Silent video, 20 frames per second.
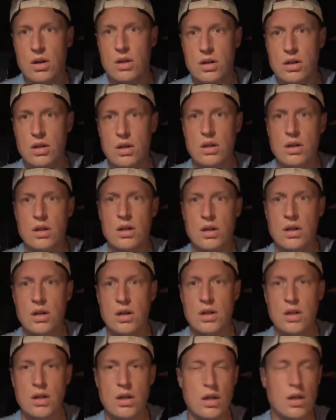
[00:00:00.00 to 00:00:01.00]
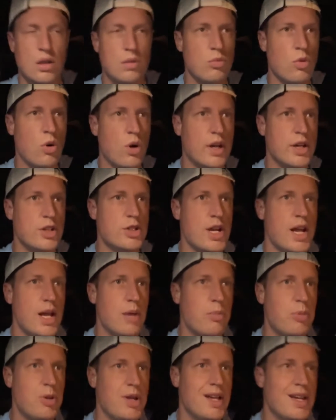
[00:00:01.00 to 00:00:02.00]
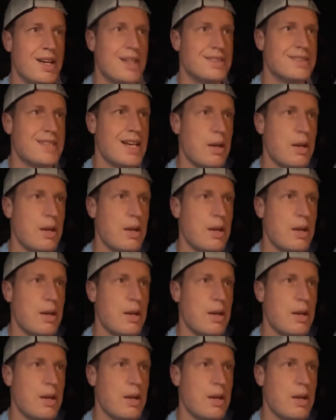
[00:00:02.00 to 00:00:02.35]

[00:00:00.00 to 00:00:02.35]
Good morning, champions.